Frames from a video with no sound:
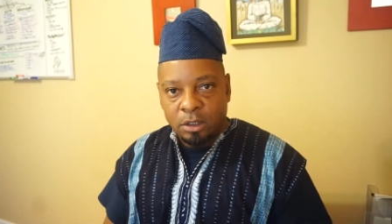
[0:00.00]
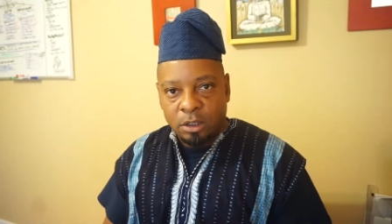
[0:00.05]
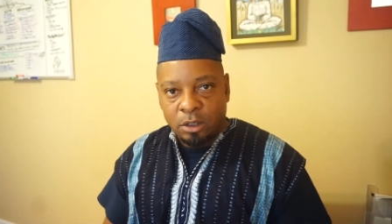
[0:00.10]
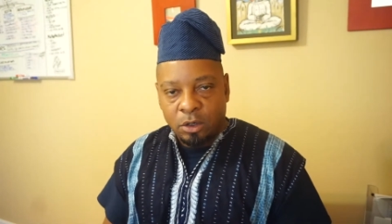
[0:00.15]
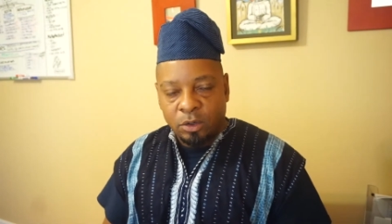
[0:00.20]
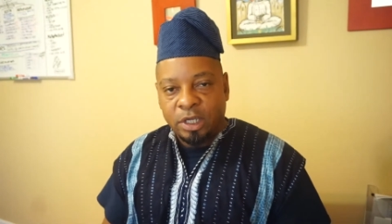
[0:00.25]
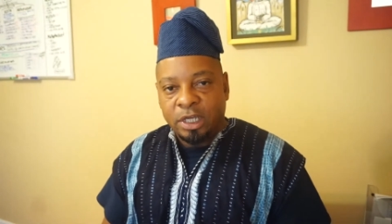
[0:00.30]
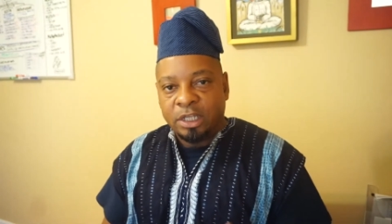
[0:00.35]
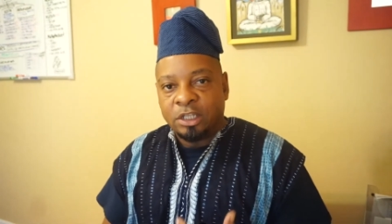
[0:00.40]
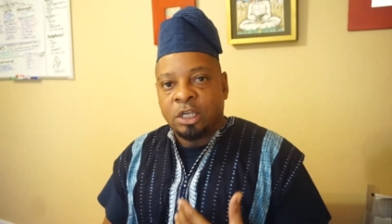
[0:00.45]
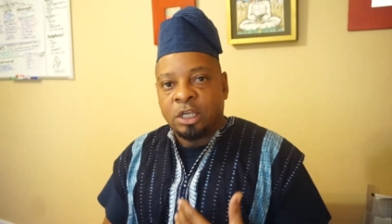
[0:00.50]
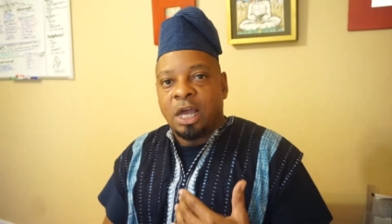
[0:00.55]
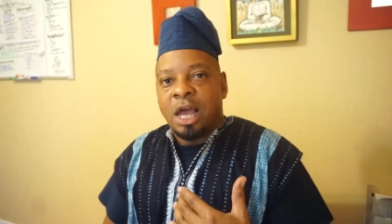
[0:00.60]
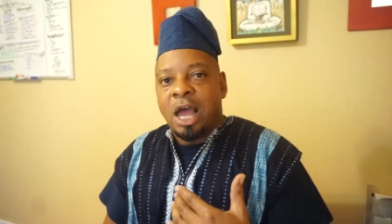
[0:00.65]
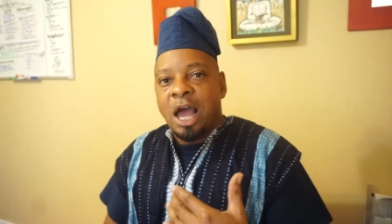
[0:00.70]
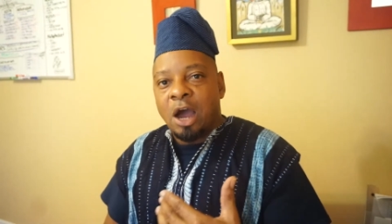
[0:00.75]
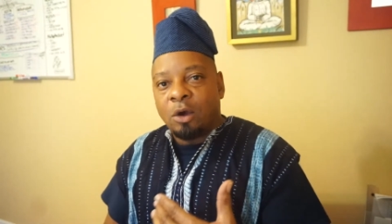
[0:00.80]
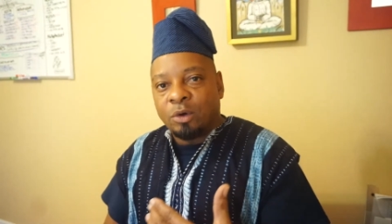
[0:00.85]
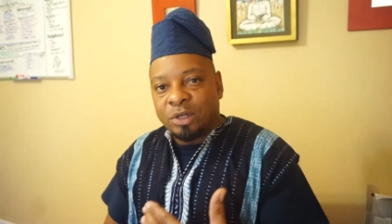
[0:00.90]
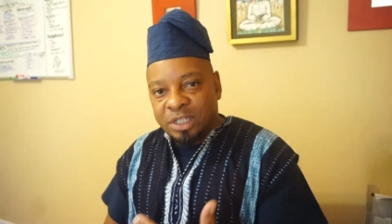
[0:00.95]
Okay.
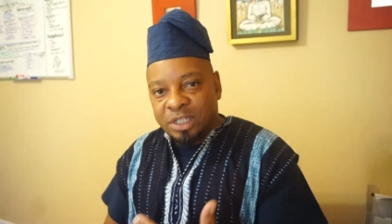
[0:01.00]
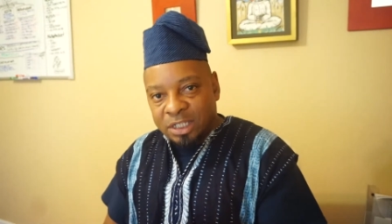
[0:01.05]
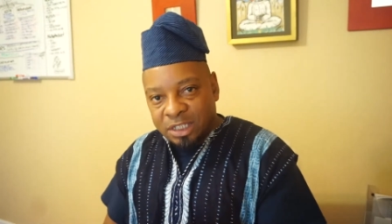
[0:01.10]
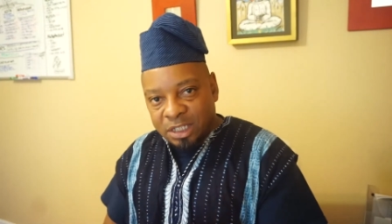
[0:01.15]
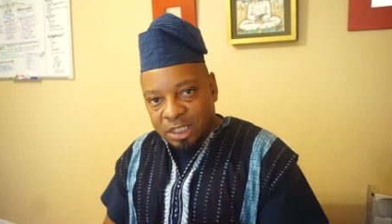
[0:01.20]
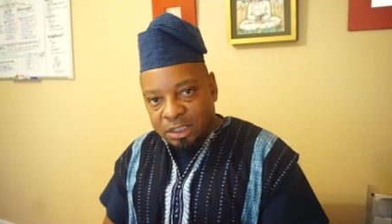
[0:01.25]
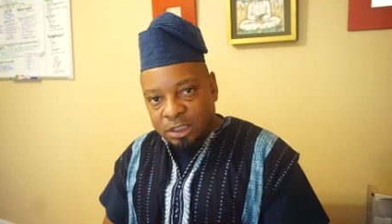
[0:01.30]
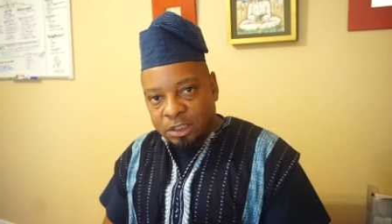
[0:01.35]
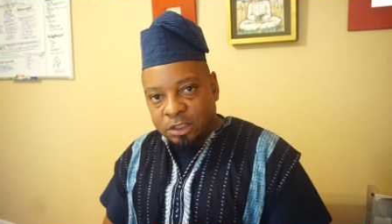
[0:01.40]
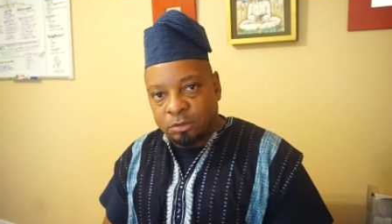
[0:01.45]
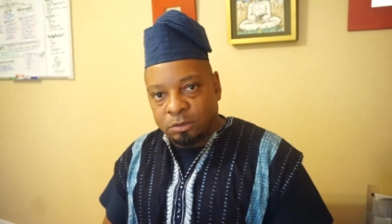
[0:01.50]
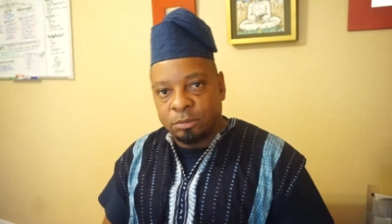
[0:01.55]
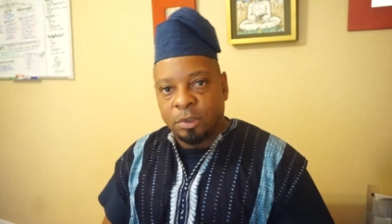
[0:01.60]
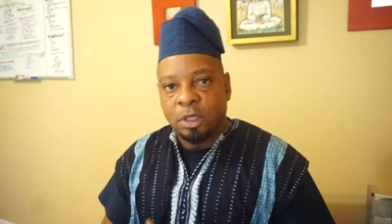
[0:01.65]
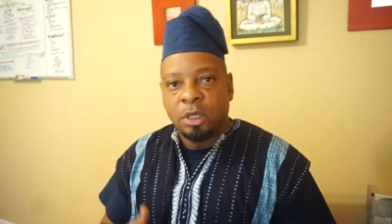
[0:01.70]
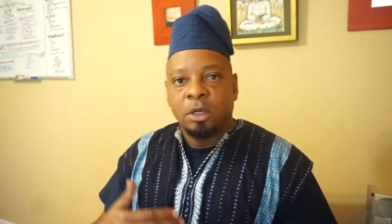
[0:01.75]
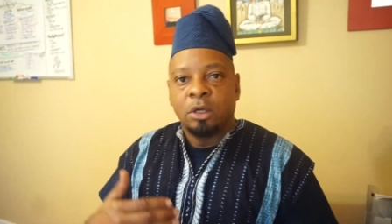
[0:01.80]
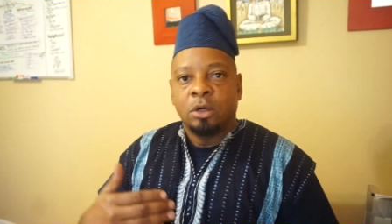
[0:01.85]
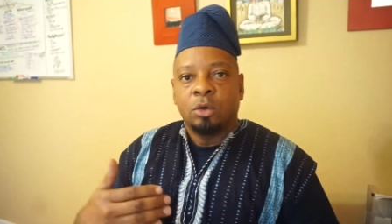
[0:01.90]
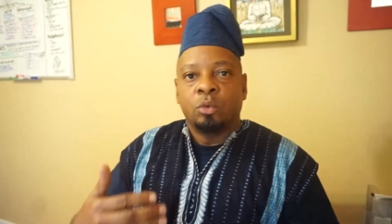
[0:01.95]
Our system
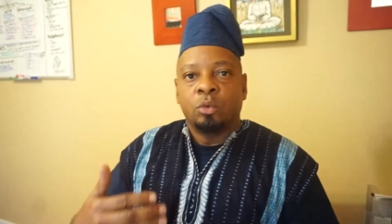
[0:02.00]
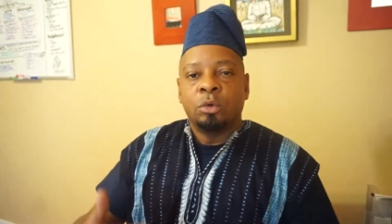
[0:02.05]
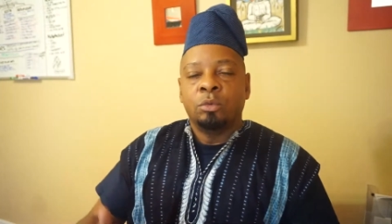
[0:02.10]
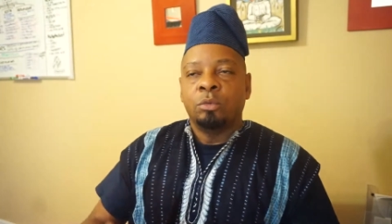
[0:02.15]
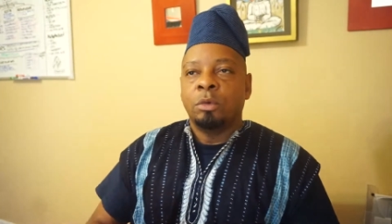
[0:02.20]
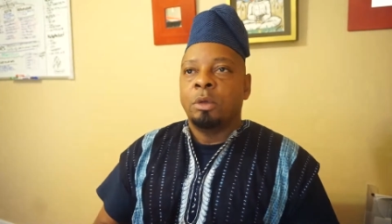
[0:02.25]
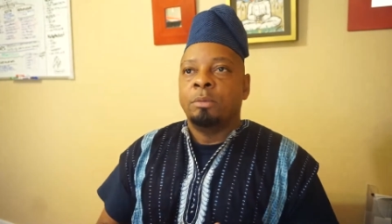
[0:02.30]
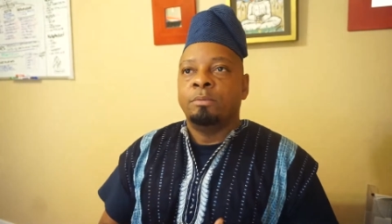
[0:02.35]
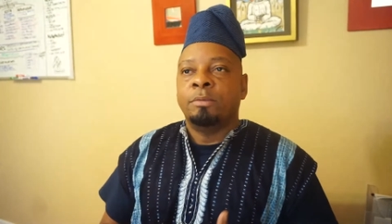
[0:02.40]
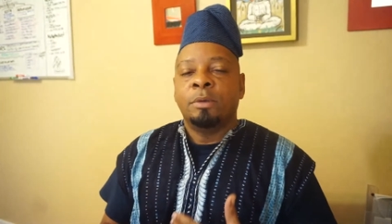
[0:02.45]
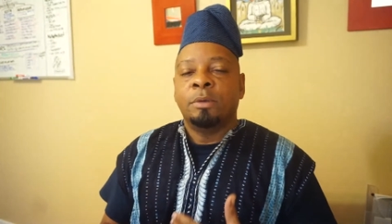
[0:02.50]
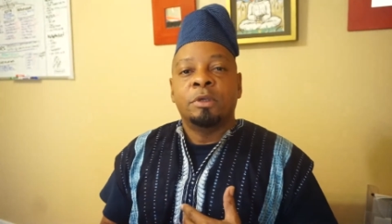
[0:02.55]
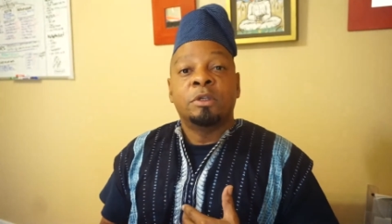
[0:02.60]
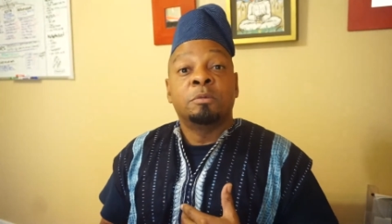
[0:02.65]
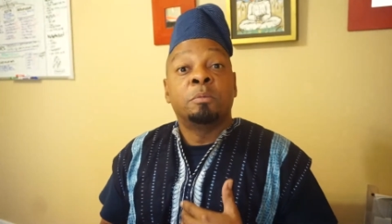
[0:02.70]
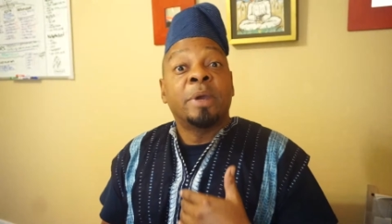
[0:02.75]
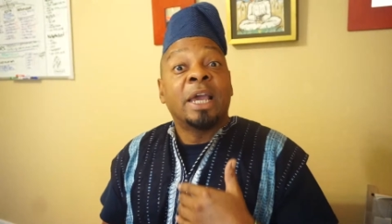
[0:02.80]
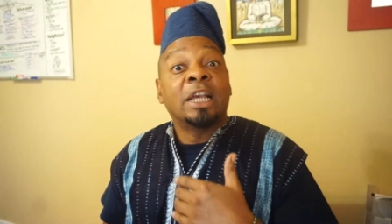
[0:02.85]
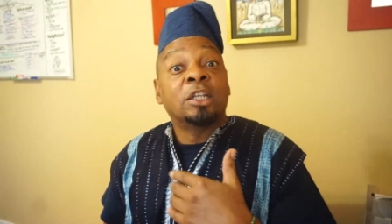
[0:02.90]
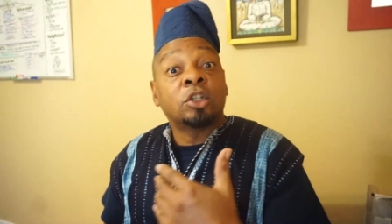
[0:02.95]
is
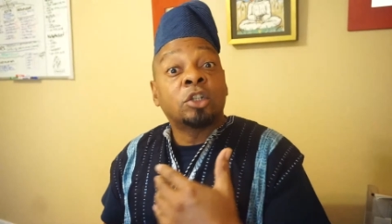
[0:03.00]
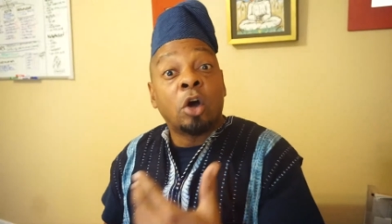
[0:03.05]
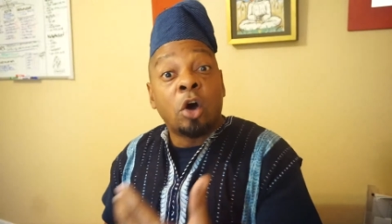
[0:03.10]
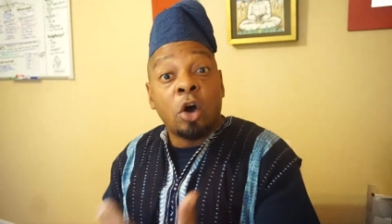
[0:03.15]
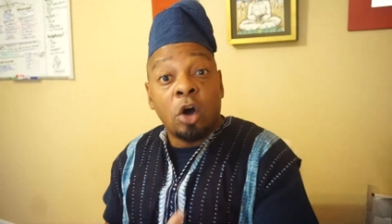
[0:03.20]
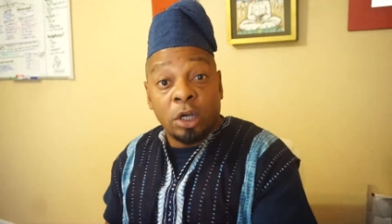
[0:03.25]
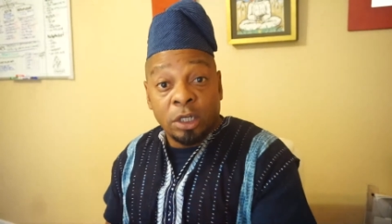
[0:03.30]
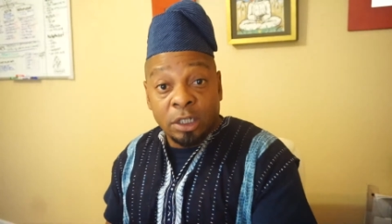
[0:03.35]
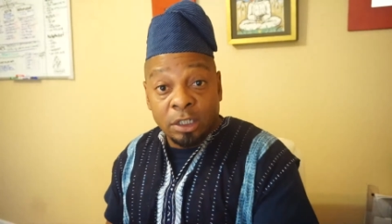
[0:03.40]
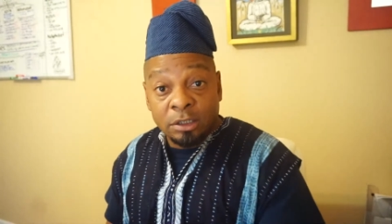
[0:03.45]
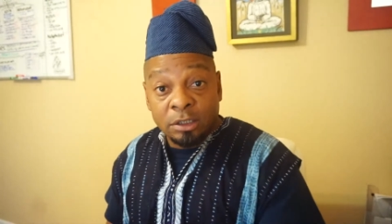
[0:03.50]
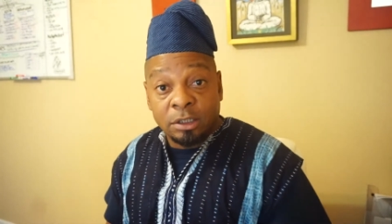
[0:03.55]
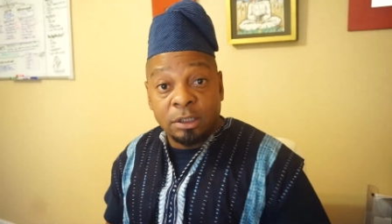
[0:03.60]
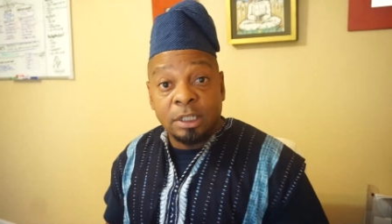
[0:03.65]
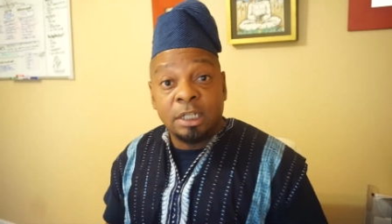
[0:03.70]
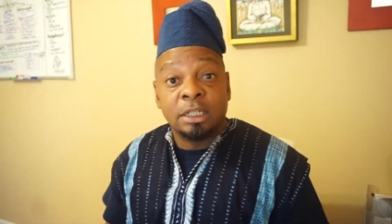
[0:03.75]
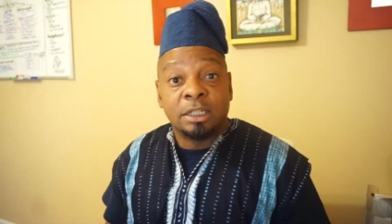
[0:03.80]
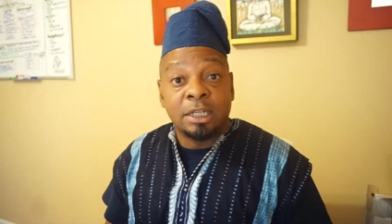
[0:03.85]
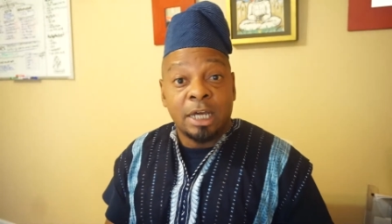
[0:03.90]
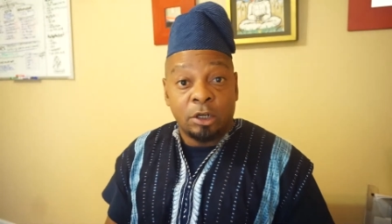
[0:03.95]
based on
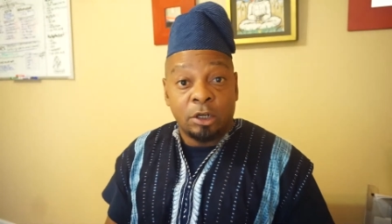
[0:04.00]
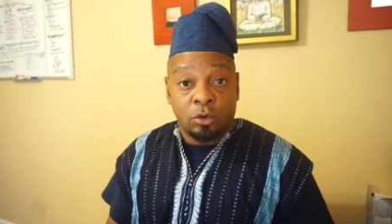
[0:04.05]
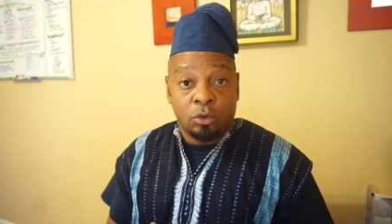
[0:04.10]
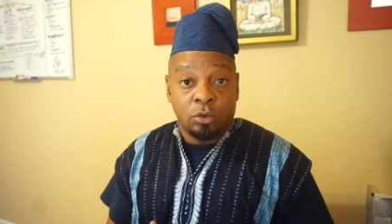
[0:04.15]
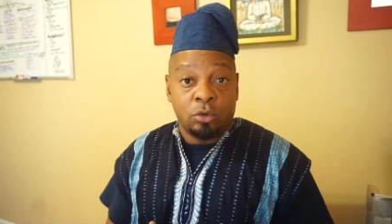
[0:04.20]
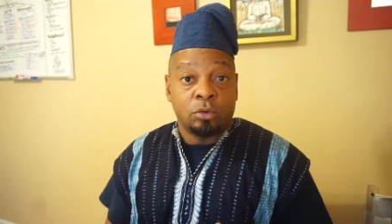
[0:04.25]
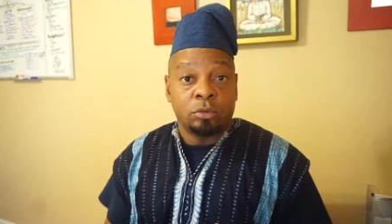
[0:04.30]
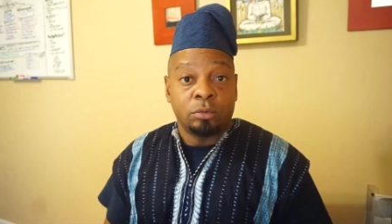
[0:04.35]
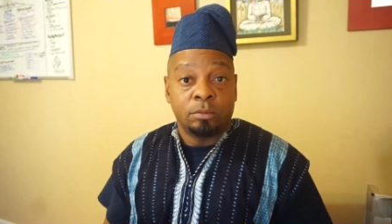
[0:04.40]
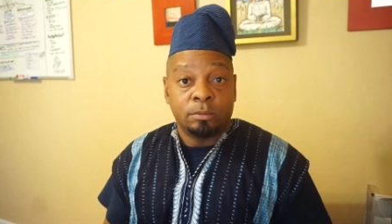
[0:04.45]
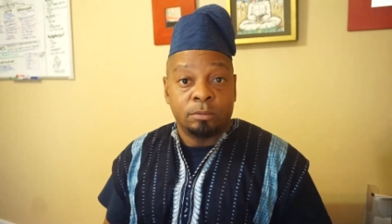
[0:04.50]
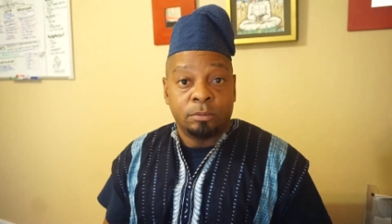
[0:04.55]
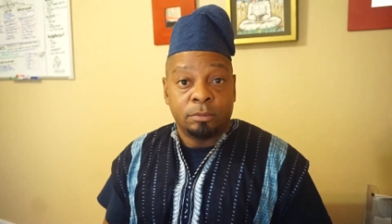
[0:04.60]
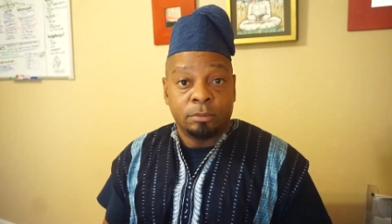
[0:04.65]
Itadogun.